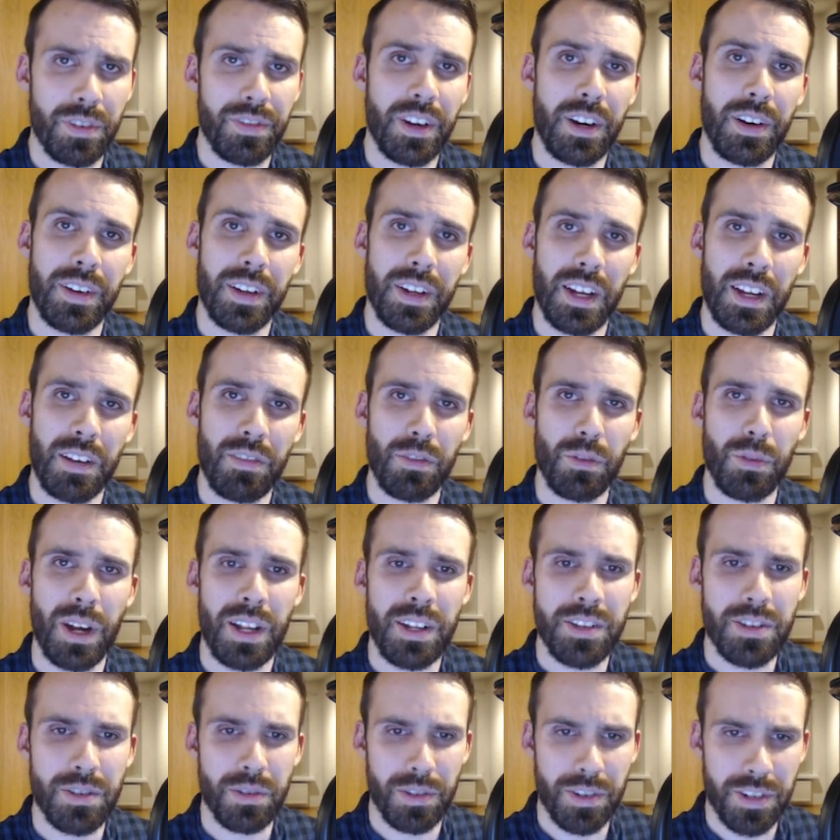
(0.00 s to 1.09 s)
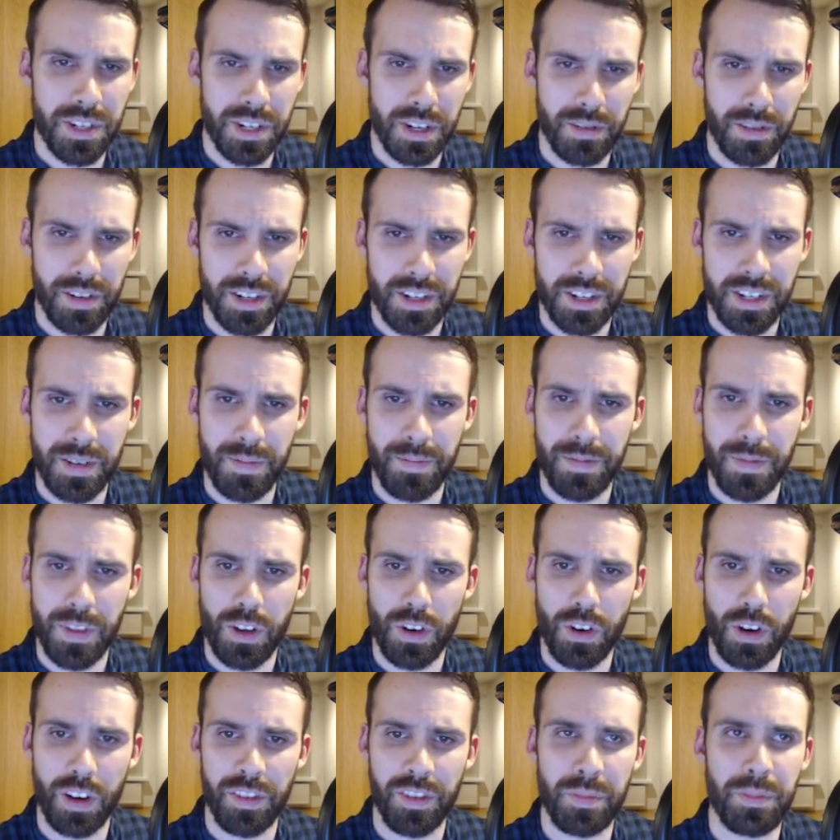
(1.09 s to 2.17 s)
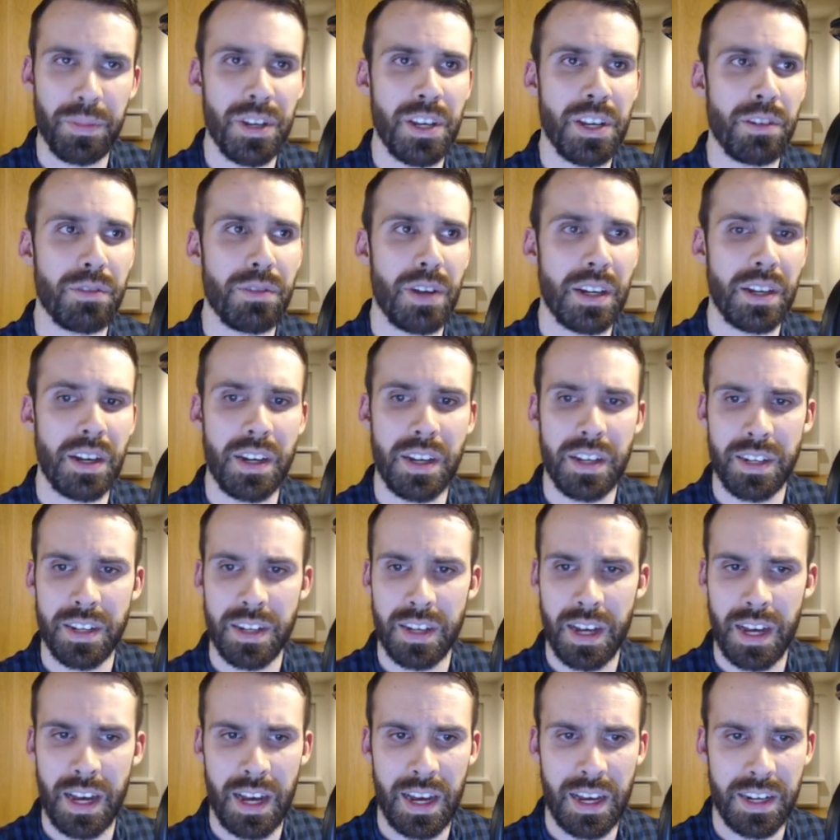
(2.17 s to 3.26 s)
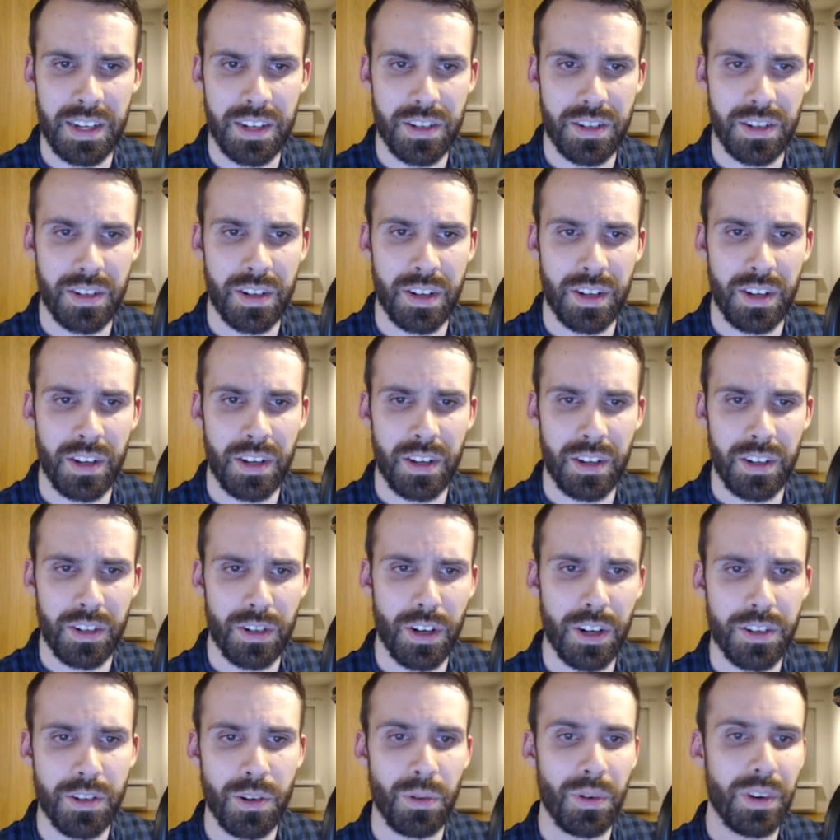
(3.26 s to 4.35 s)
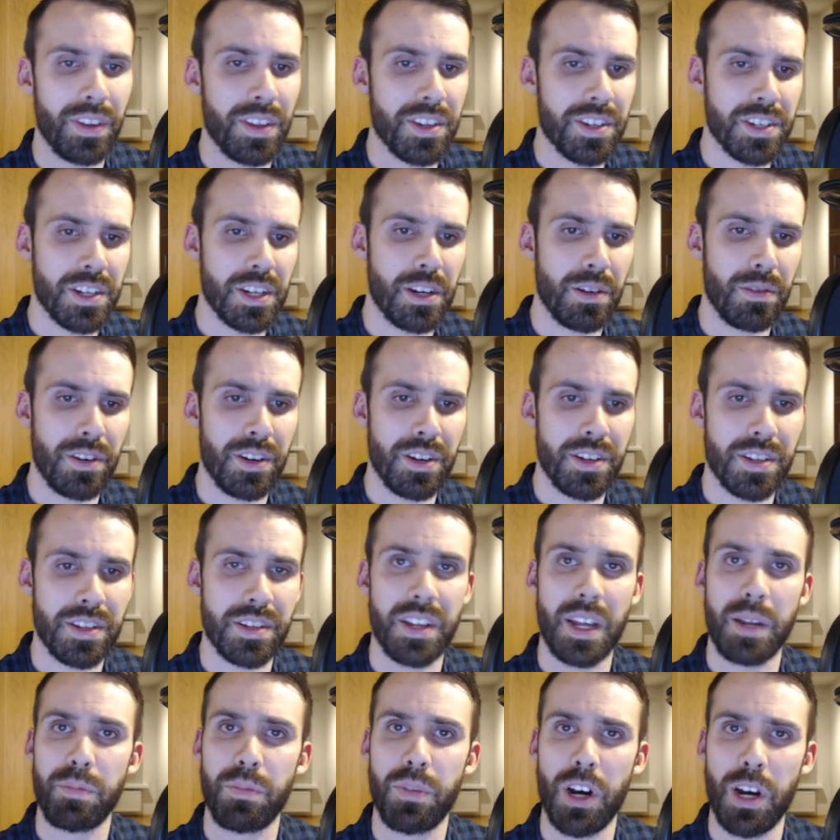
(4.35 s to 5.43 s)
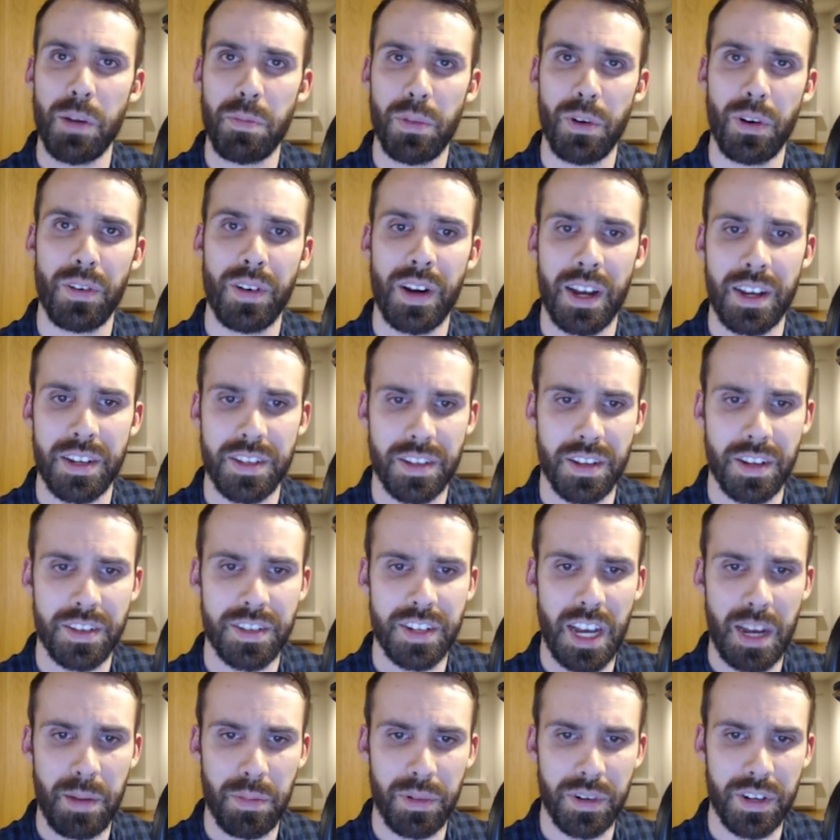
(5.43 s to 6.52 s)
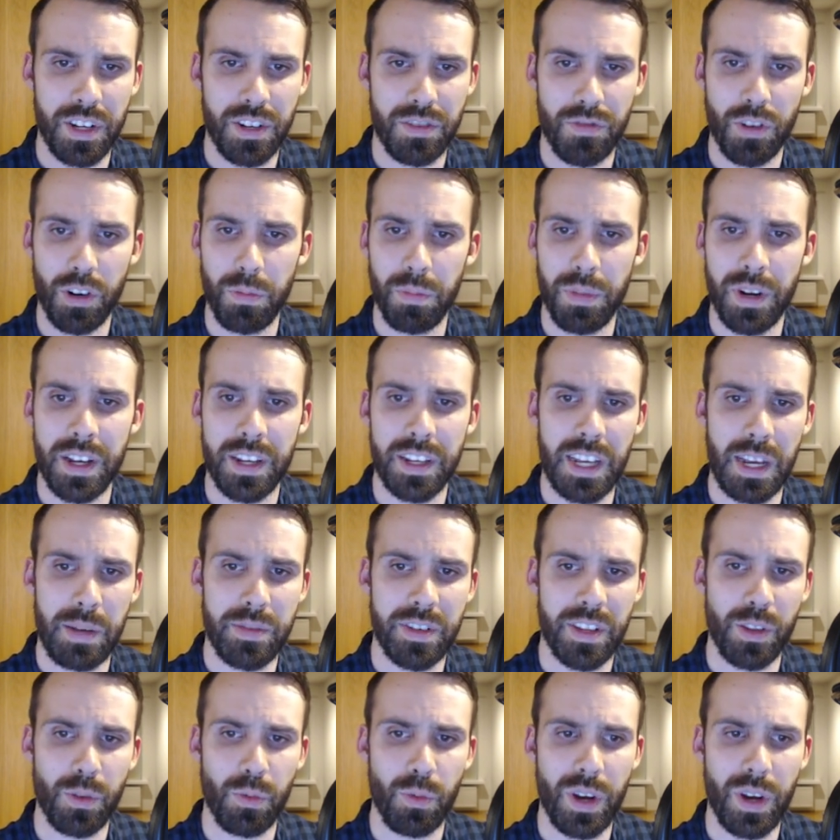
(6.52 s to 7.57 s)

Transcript: a very influential series, often being credited as not only the series that popularized Japanese role-playing games in the